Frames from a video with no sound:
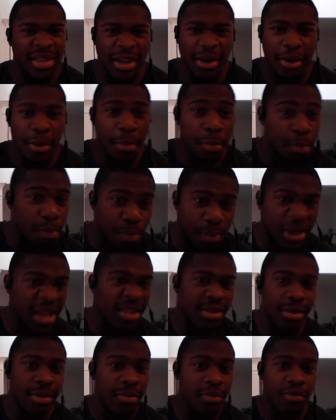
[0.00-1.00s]
gonna
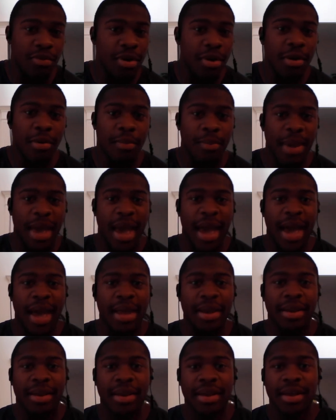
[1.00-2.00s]
beat them real
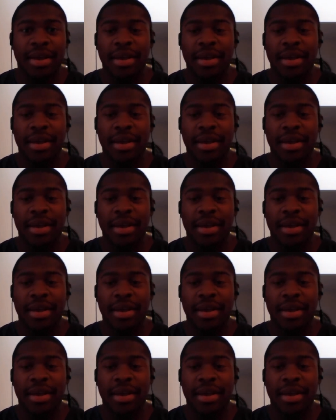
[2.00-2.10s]
bad.